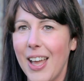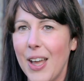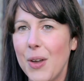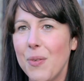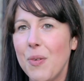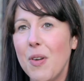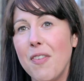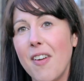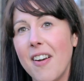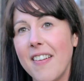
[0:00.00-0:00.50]
Uh,
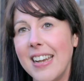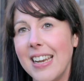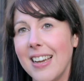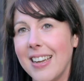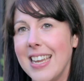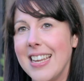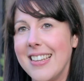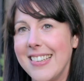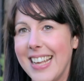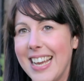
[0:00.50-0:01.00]
we're very
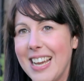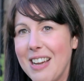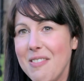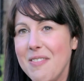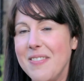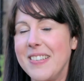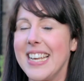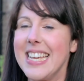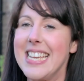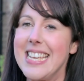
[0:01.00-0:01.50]
lucky to have
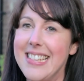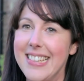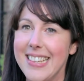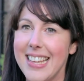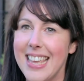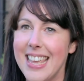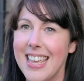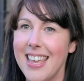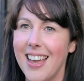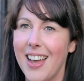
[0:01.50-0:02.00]

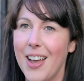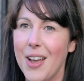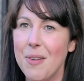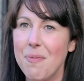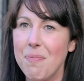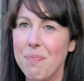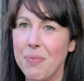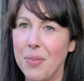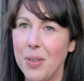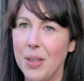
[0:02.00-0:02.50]
Daisy,
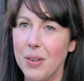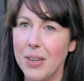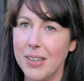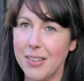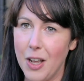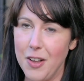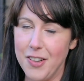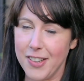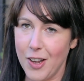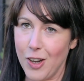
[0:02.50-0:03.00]
um,
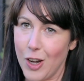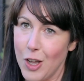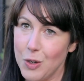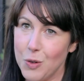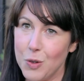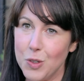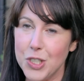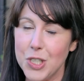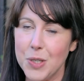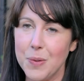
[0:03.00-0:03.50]
so
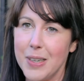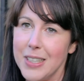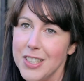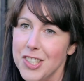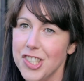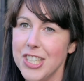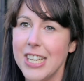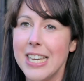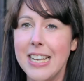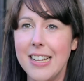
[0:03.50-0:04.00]
local to us.
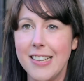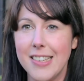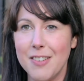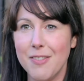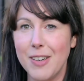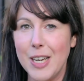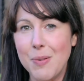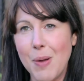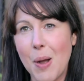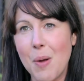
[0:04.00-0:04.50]
She links in
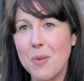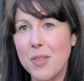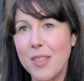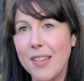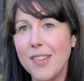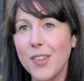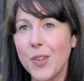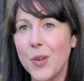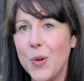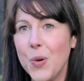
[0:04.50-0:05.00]
really well with
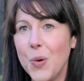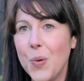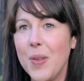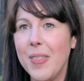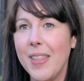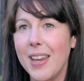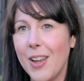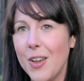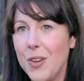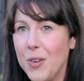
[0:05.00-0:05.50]
the school and
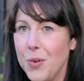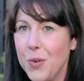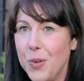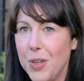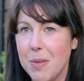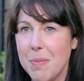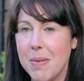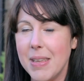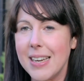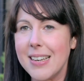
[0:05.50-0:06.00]
the local
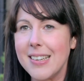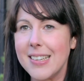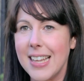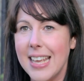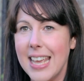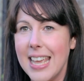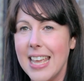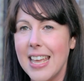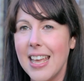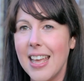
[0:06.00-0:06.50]

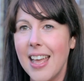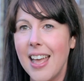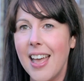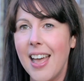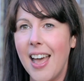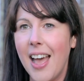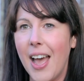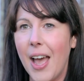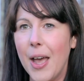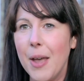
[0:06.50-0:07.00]
community.
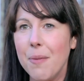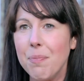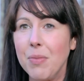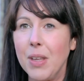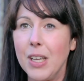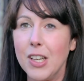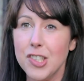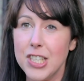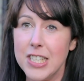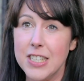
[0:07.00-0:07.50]
Um,
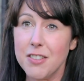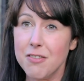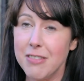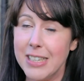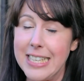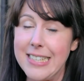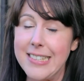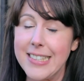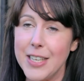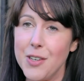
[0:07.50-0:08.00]
she's a
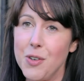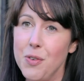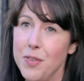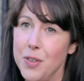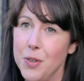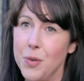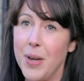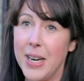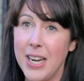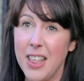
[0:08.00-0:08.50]
really
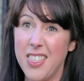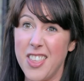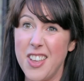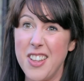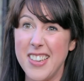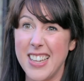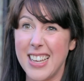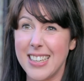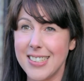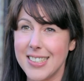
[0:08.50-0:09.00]
skillful and
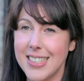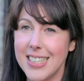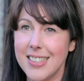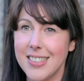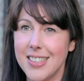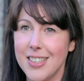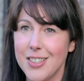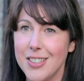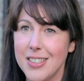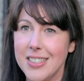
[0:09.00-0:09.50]
enthusiastic
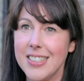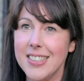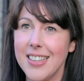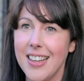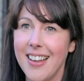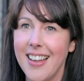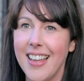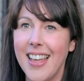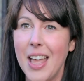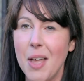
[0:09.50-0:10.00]

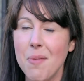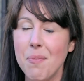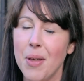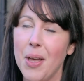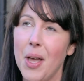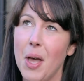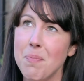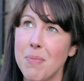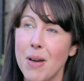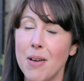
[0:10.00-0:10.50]
dancer, but
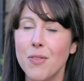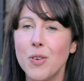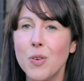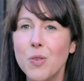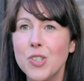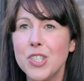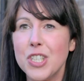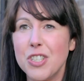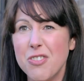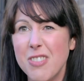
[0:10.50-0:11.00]
above all,
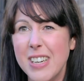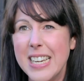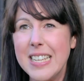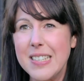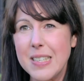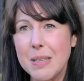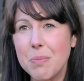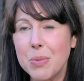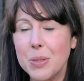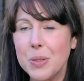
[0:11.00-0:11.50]
she's really
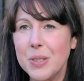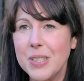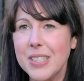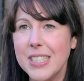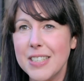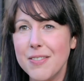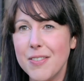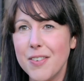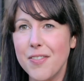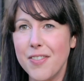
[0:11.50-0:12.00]

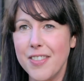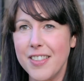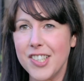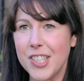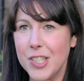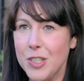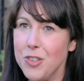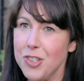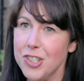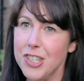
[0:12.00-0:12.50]
supportive of the
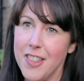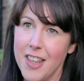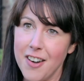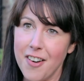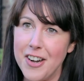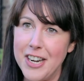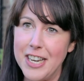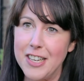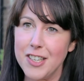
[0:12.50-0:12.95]
children and their own